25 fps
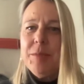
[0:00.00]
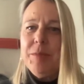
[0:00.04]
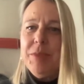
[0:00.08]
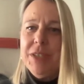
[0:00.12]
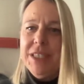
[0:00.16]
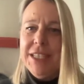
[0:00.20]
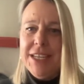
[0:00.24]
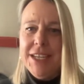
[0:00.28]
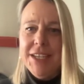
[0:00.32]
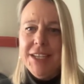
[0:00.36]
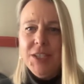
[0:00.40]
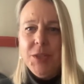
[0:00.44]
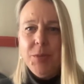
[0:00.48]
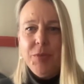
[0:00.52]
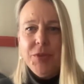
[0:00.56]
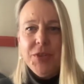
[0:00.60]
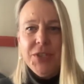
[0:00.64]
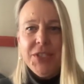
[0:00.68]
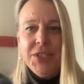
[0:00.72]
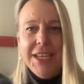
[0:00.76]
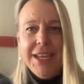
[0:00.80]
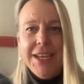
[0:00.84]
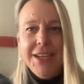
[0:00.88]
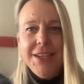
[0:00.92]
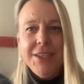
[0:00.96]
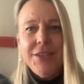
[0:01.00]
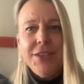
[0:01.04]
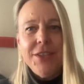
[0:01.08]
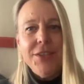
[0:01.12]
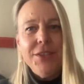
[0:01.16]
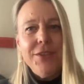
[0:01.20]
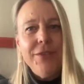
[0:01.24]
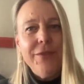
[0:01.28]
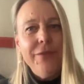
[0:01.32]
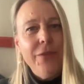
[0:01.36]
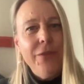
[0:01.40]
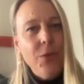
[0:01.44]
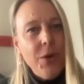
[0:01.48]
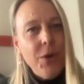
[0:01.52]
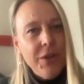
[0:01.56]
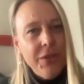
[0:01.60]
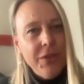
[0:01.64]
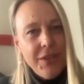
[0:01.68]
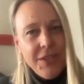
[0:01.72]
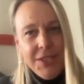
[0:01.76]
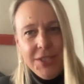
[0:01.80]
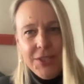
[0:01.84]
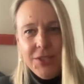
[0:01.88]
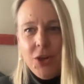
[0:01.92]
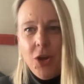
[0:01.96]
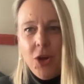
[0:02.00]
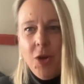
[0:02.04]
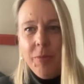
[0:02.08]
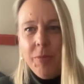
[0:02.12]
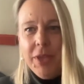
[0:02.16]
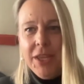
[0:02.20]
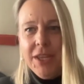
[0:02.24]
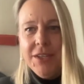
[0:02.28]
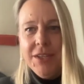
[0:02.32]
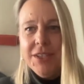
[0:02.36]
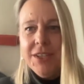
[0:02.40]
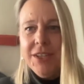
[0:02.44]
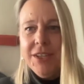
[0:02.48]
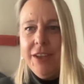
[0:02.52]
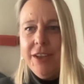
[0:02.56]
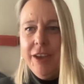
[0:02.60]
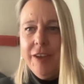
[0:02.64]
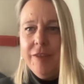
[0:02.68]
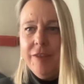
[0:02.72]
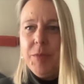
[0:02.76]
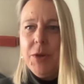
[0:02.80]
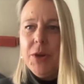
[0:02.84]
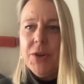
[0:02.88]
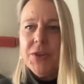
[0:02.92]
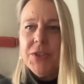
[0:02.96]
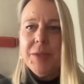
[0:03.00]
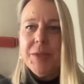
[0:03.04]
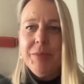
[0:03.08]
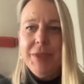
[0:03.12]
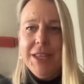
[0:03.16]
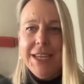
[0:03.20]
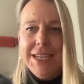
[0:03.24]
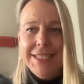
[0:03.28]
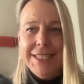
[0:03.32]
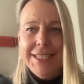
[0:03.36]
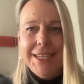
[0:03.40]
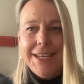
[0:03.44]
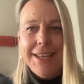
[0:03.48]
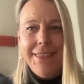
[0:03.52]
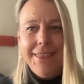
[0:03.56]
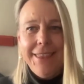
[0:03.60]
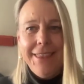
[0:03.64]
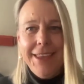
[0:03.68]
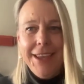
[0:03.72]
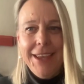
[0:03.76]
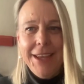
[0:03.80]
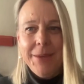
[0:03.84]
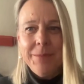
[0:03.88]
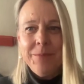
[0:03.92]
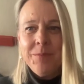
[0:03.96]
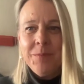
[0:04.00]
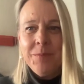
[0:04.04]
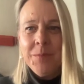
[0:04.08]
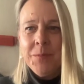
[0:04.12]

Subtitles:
pleased to present this fourth installment of Person, Place, and Thing.